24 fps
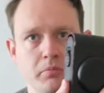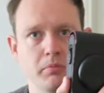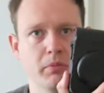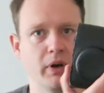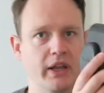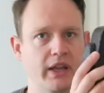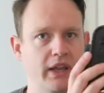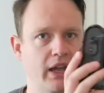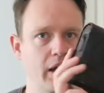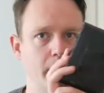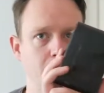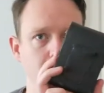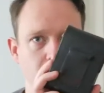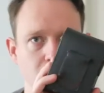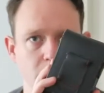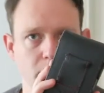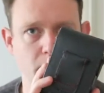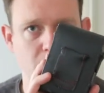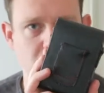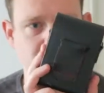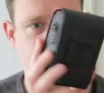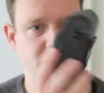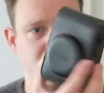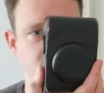My camera,
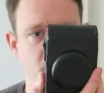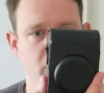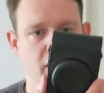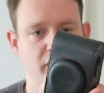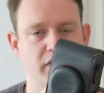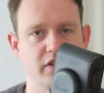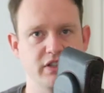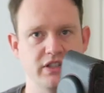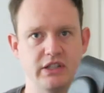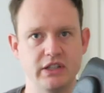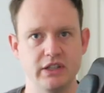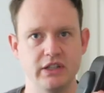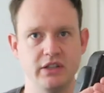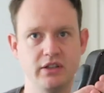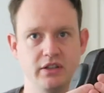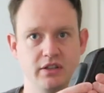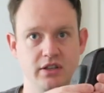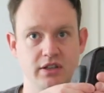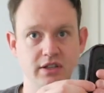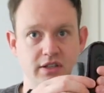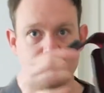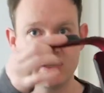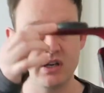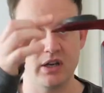which obviously
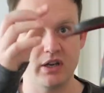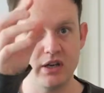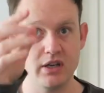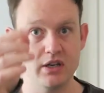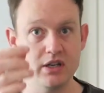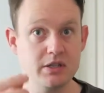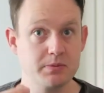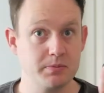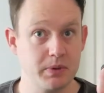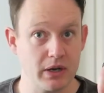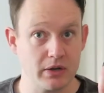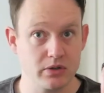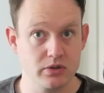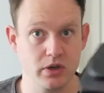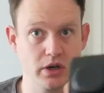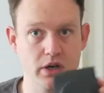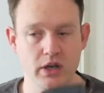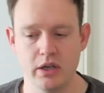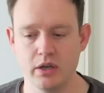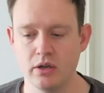is not in this pouch right